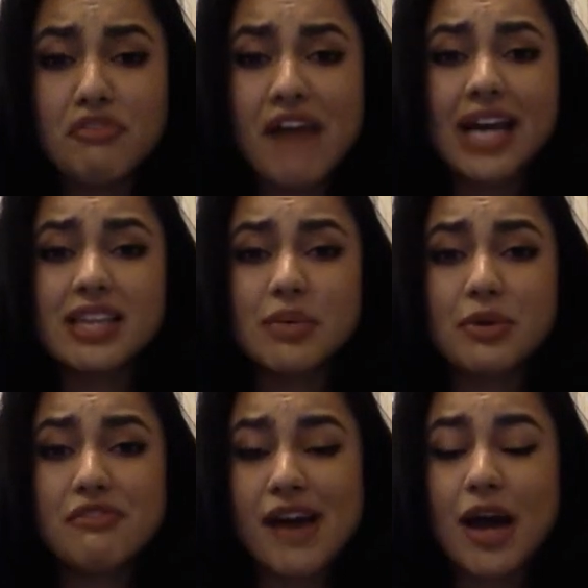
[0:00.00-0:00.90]
fact that
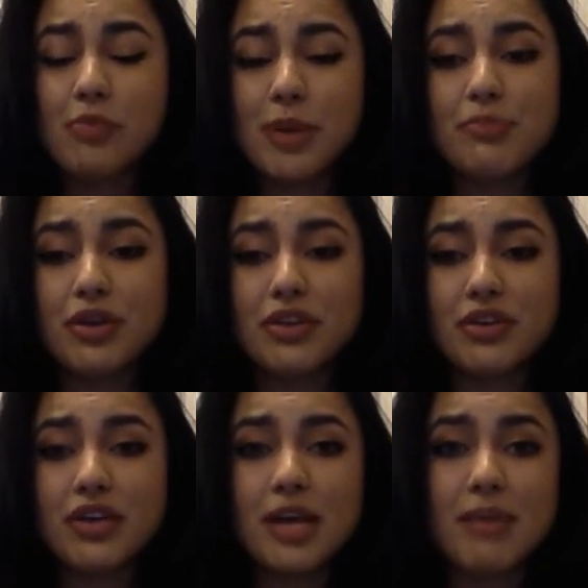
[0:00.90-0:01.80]
we found my
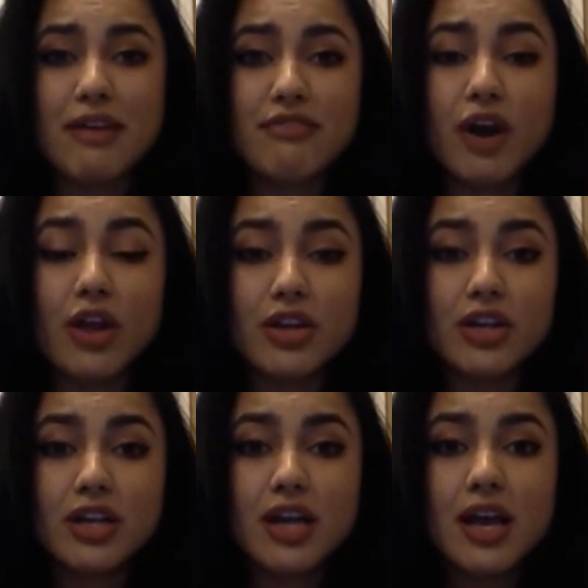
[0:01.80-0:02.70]
brother and my
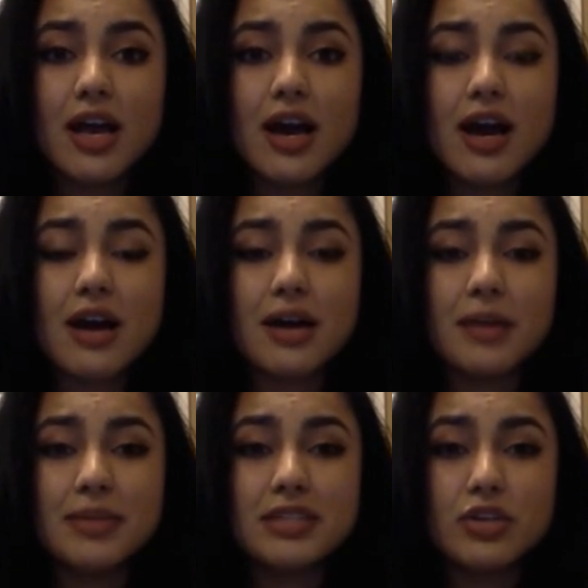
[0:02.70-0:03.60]
father.
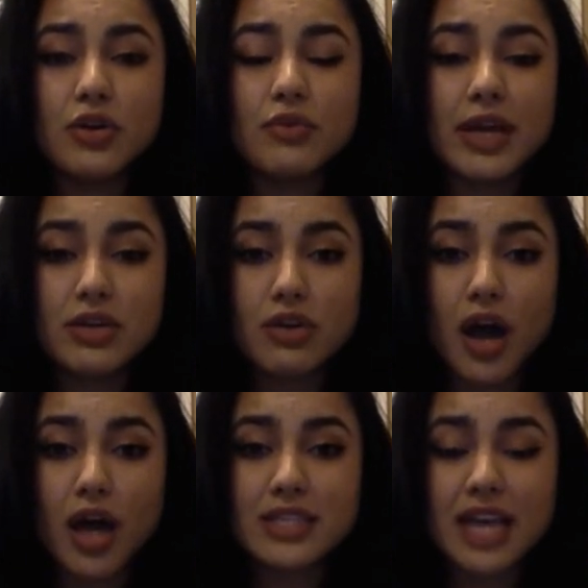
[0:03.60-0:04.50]
The Red
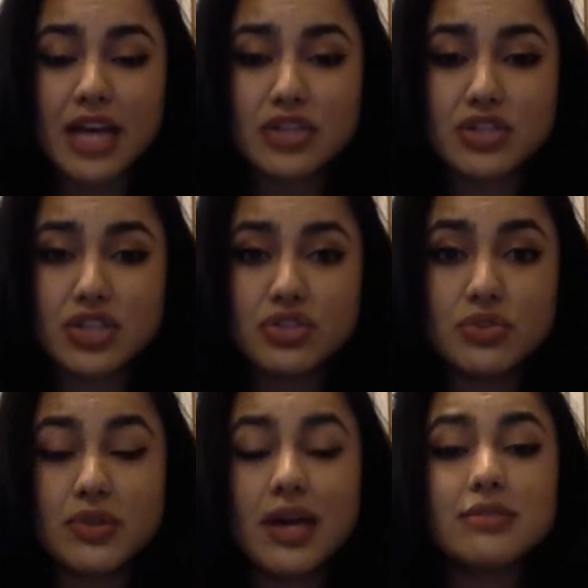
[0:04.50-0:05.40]
Cross actually in
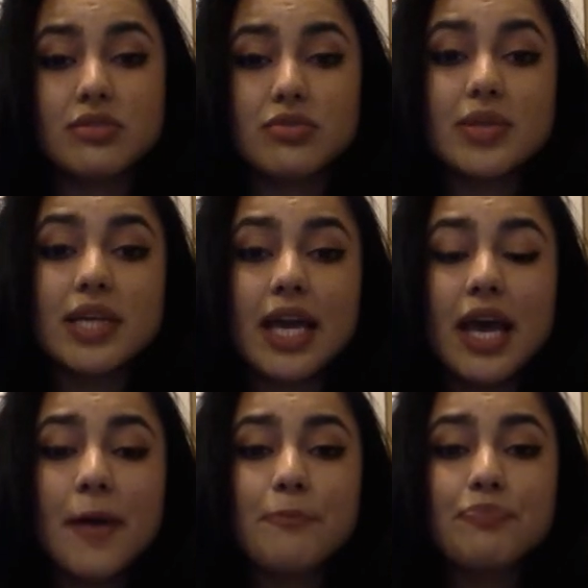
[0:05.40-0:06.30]
2003
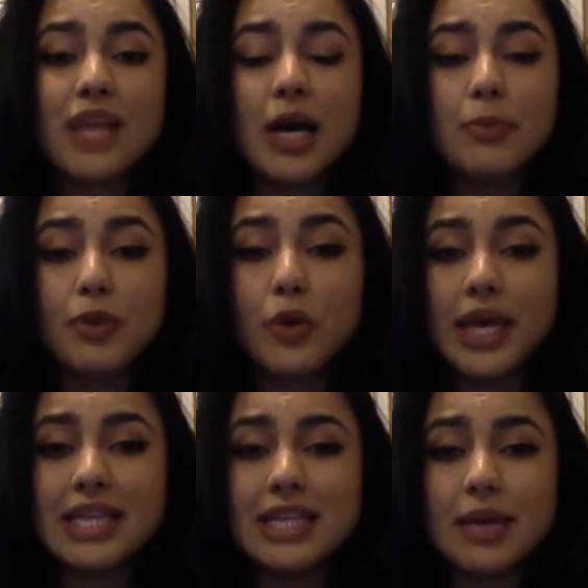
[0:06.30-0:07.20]
helped
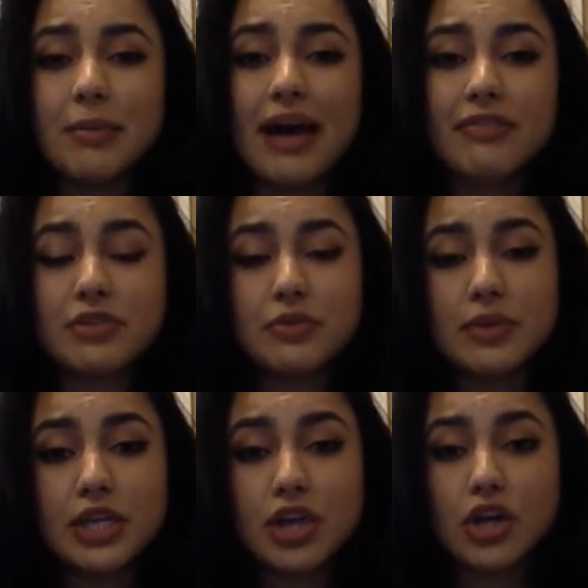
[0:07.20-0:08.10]
locate them after
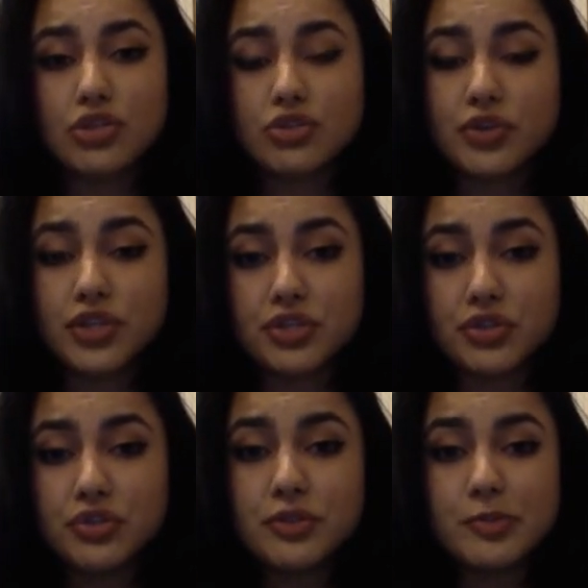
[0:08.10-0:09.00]
reading our story in
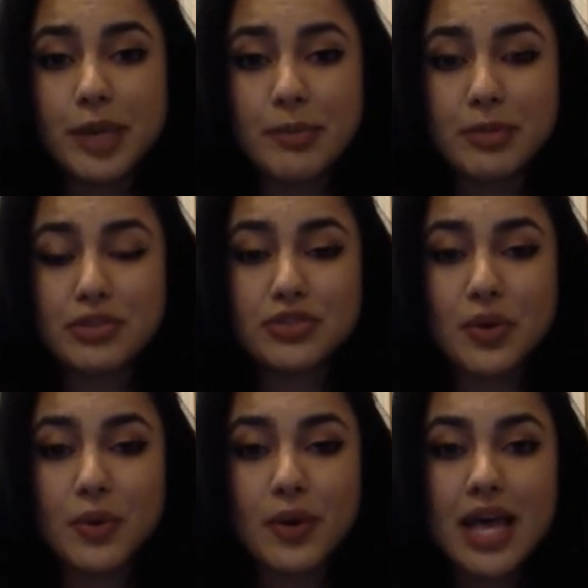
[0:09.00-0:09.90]
the newspaper.
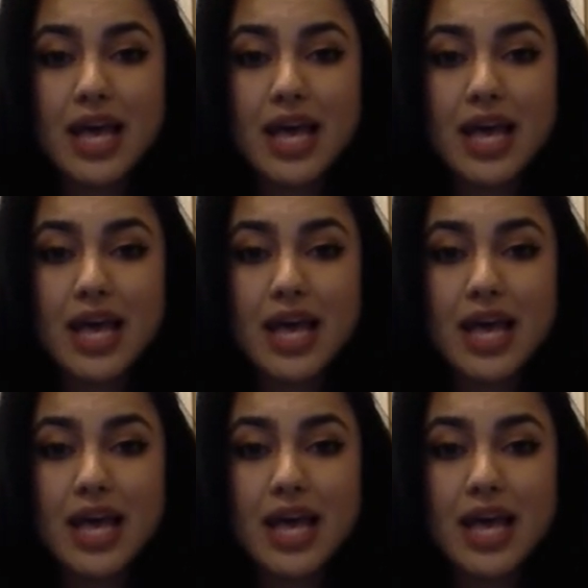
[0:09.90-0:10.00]
So